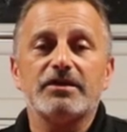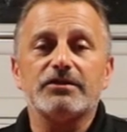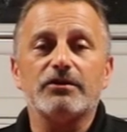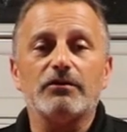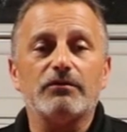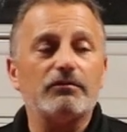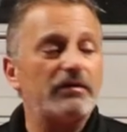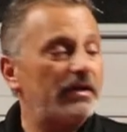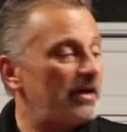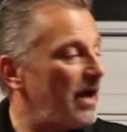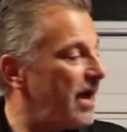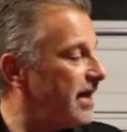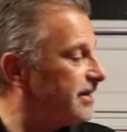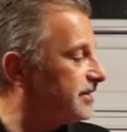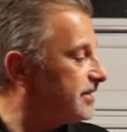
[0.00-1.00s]
So
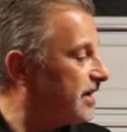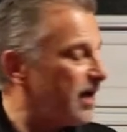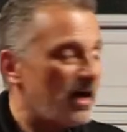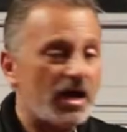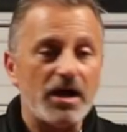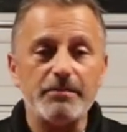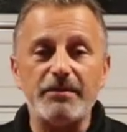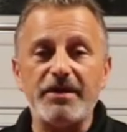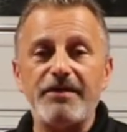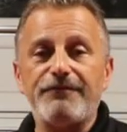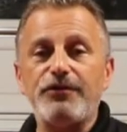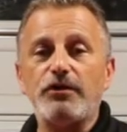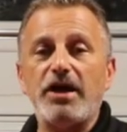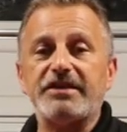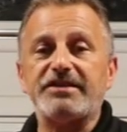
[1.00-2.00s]
guys, um,
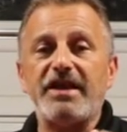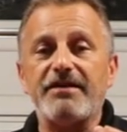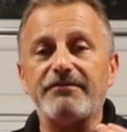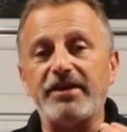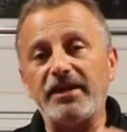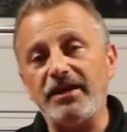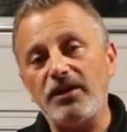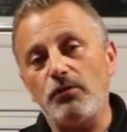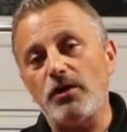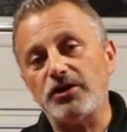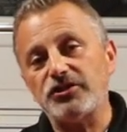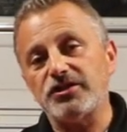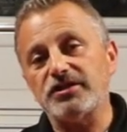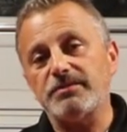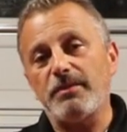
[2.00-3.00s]
if you guys have any
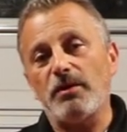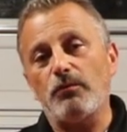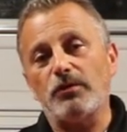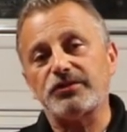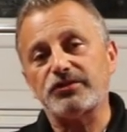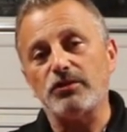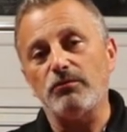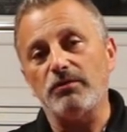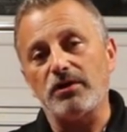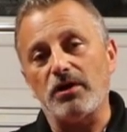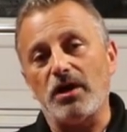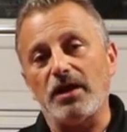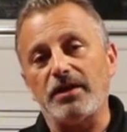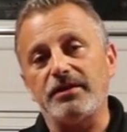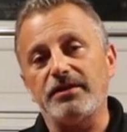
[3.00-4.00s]
questions about what's going
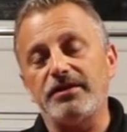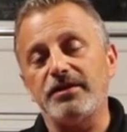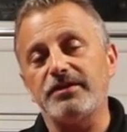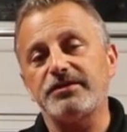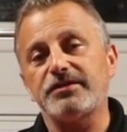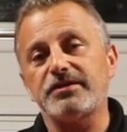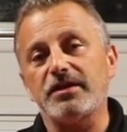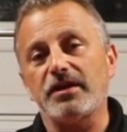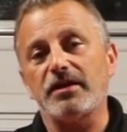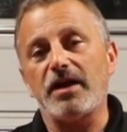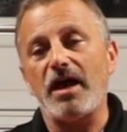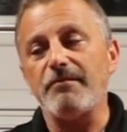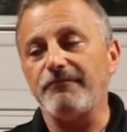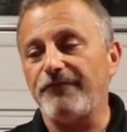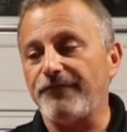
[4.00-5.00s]
on, this uh,
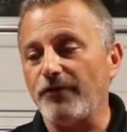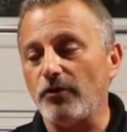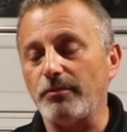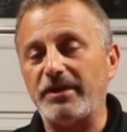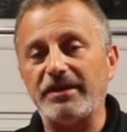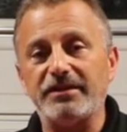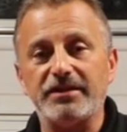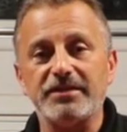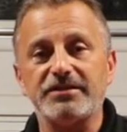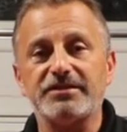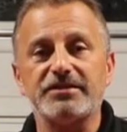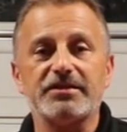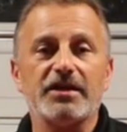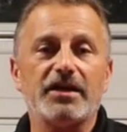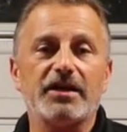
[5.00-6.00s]
I'm filming
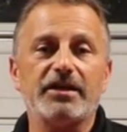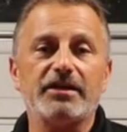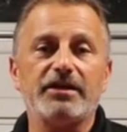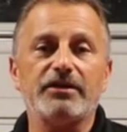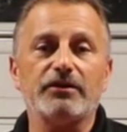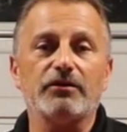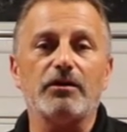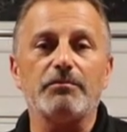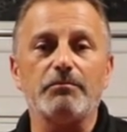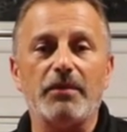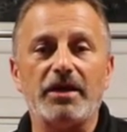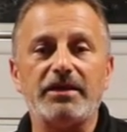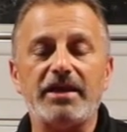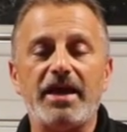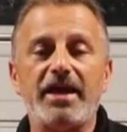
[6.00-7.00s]
this uh, here on
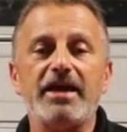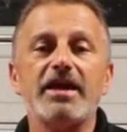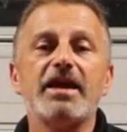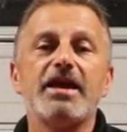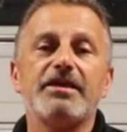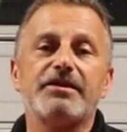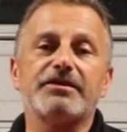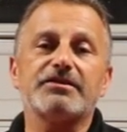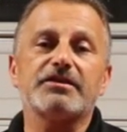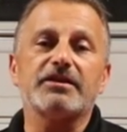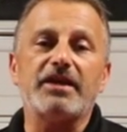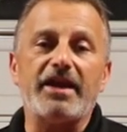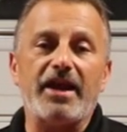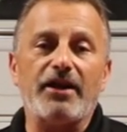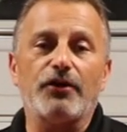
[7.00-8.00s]
Monday. This is
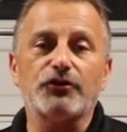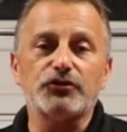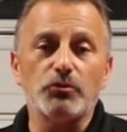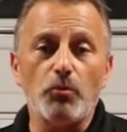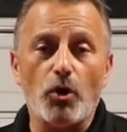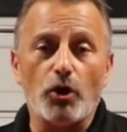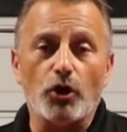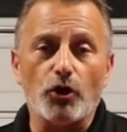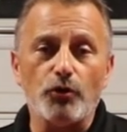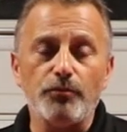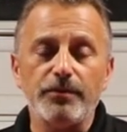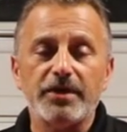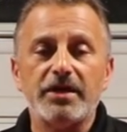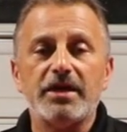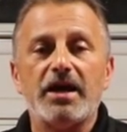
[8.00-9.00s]
going to air
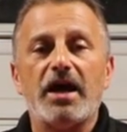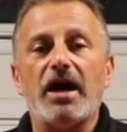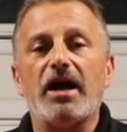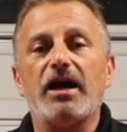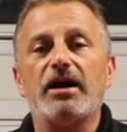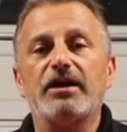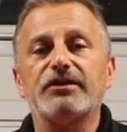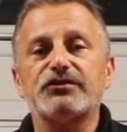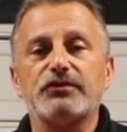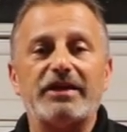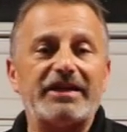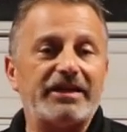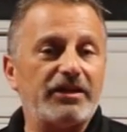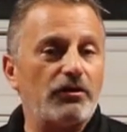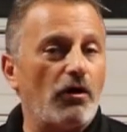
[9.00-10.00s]
tomorrow, uh, so I
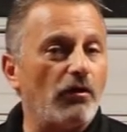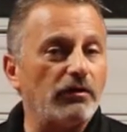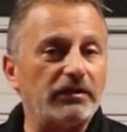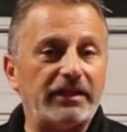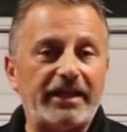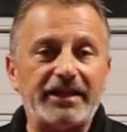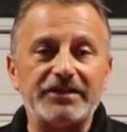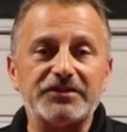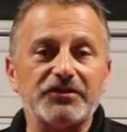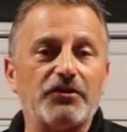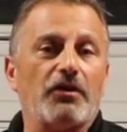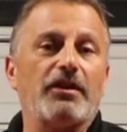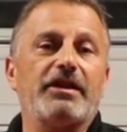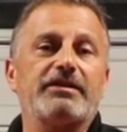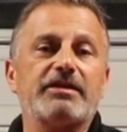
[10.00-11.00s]
can get all the links and
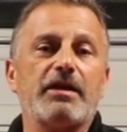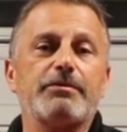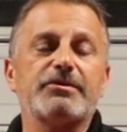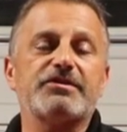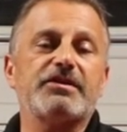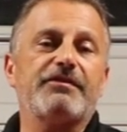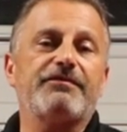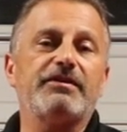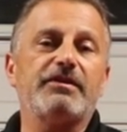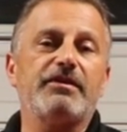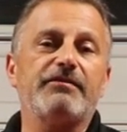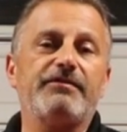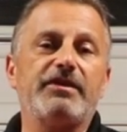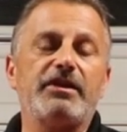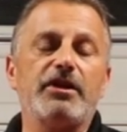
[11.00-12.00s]
all that type of stuff into
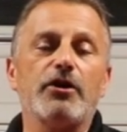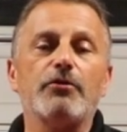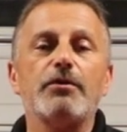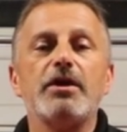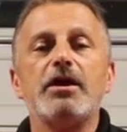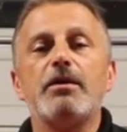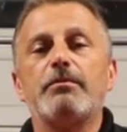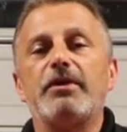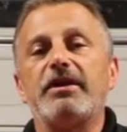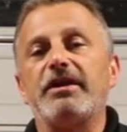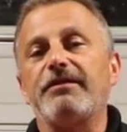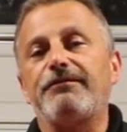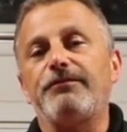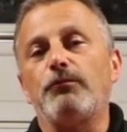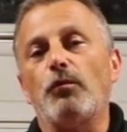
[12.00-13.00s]
the video. But
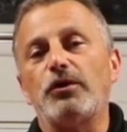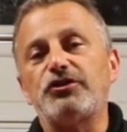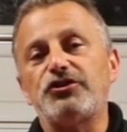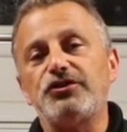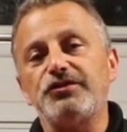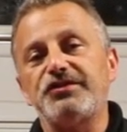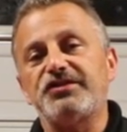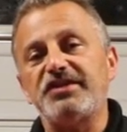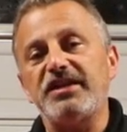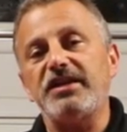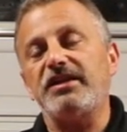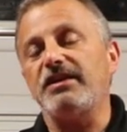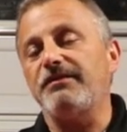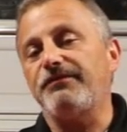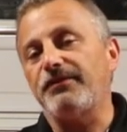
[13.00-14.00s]
if once you see
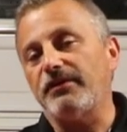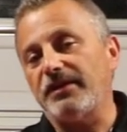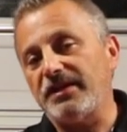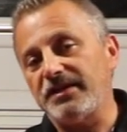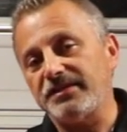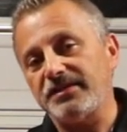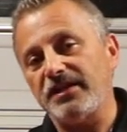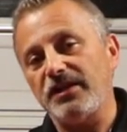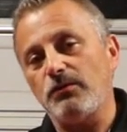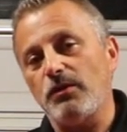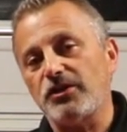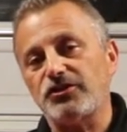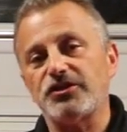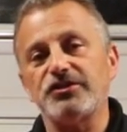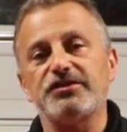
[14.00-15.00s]
it, if there is any
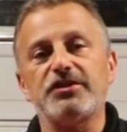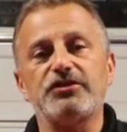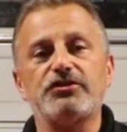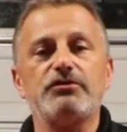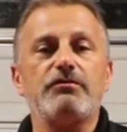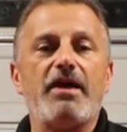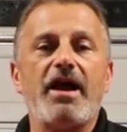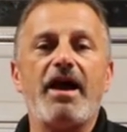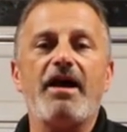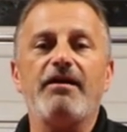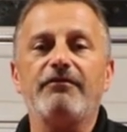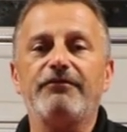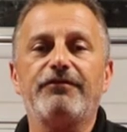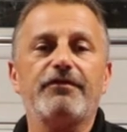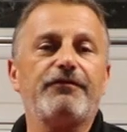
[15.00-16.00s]
questions that you
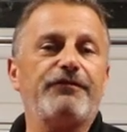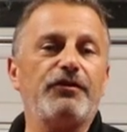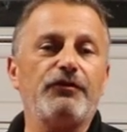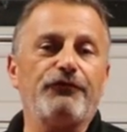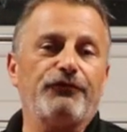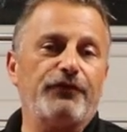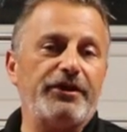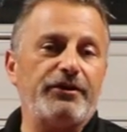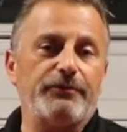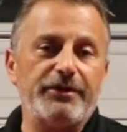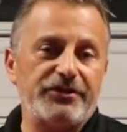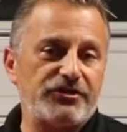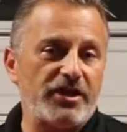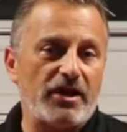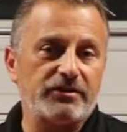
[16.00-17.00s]
have, feel free to
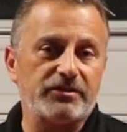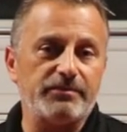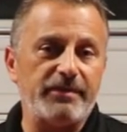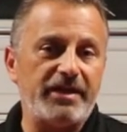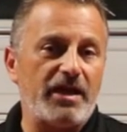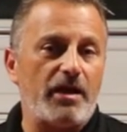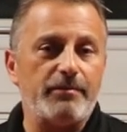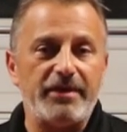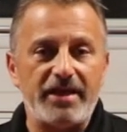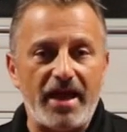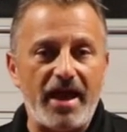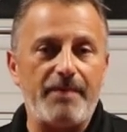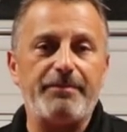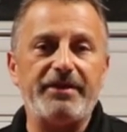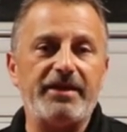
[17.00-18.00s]
reach out to me. I'll be
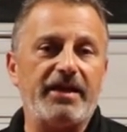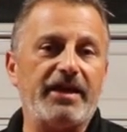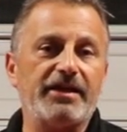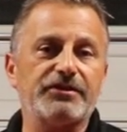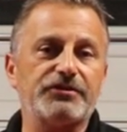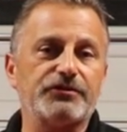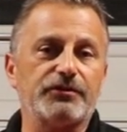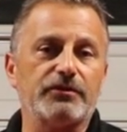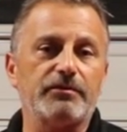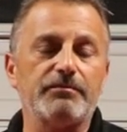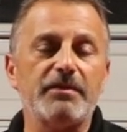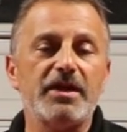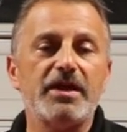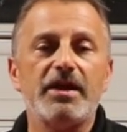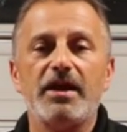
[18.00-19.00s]
happy to answer
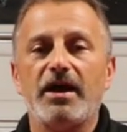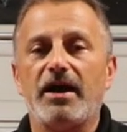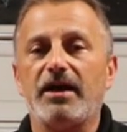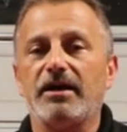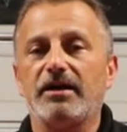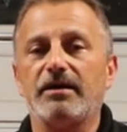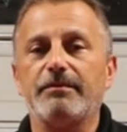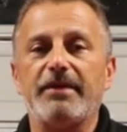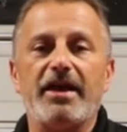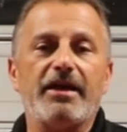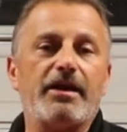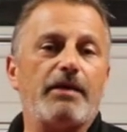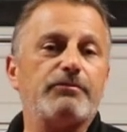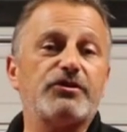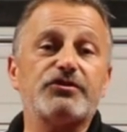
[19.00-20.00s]
them. Um,
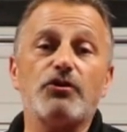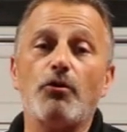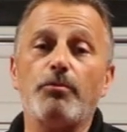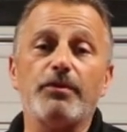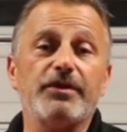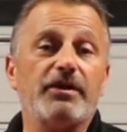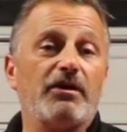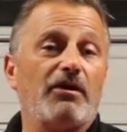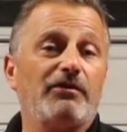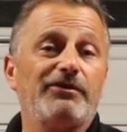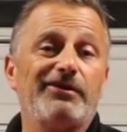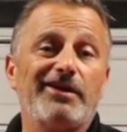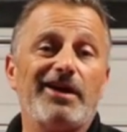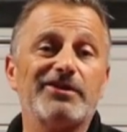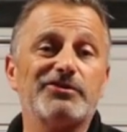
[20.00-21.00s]
and I'm just hoping that all
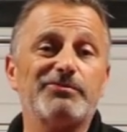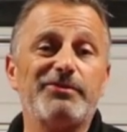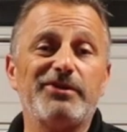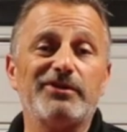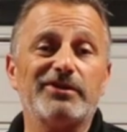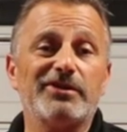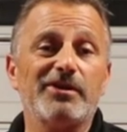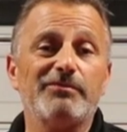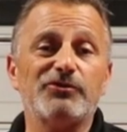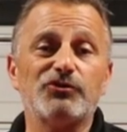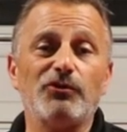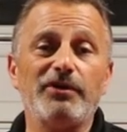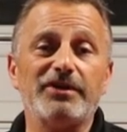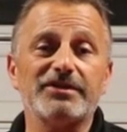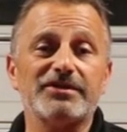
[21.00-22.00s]
you guys will be able to come
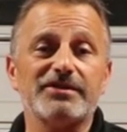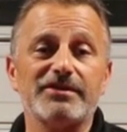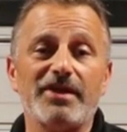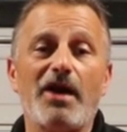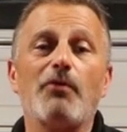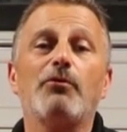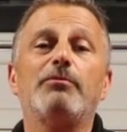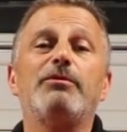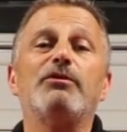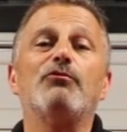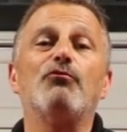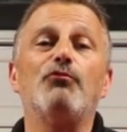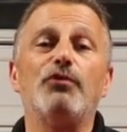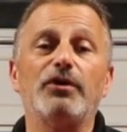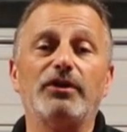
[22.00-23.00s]
join us. That would be
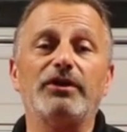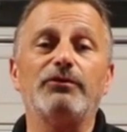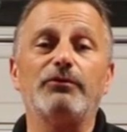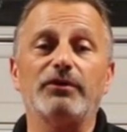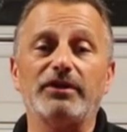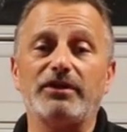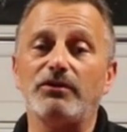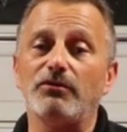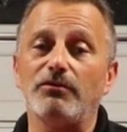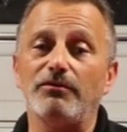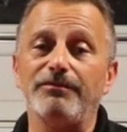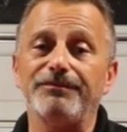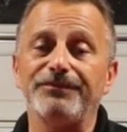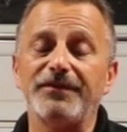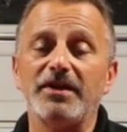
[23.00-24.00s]
really, really
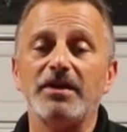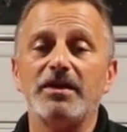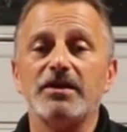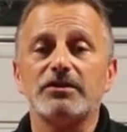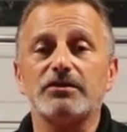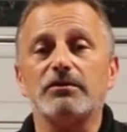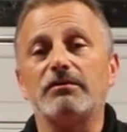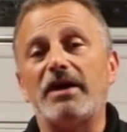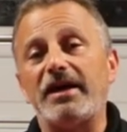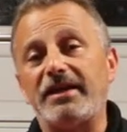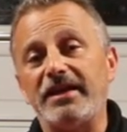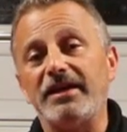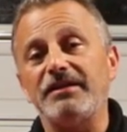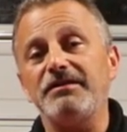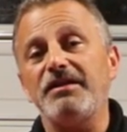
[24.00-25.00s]
cool. So
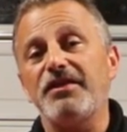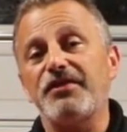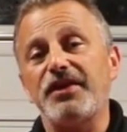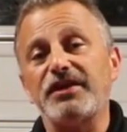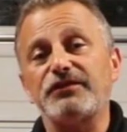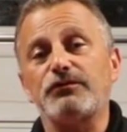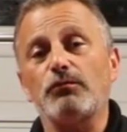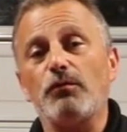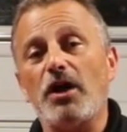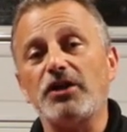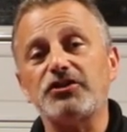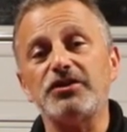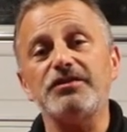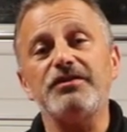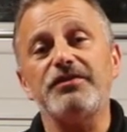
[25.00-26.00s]
again, thanks for
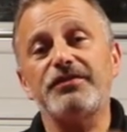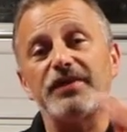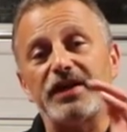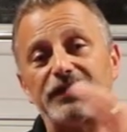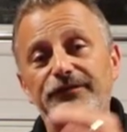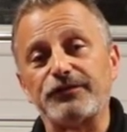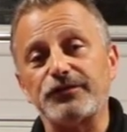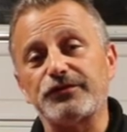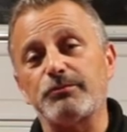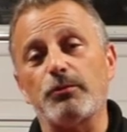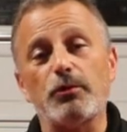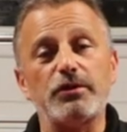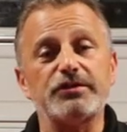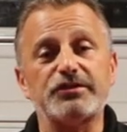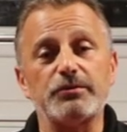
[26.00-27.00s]
watching. Thanks for
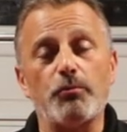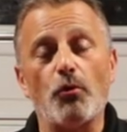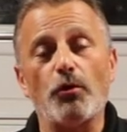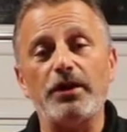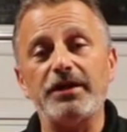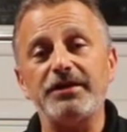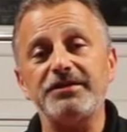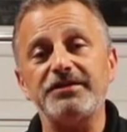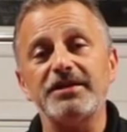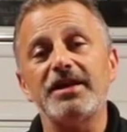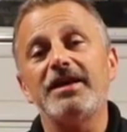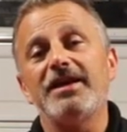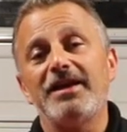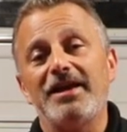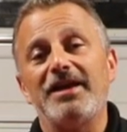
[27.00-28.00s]
su supporting
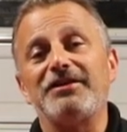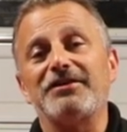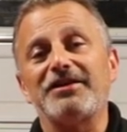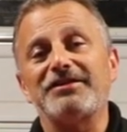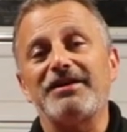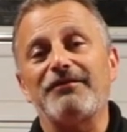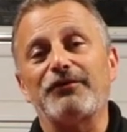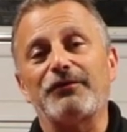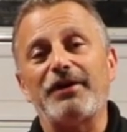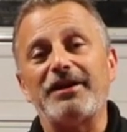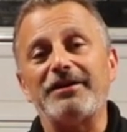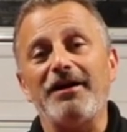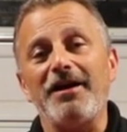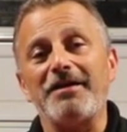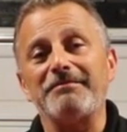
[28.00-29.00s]
us. And you guys have a
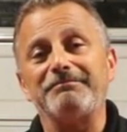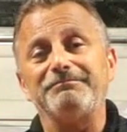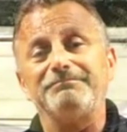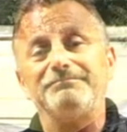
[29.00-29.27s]
great night.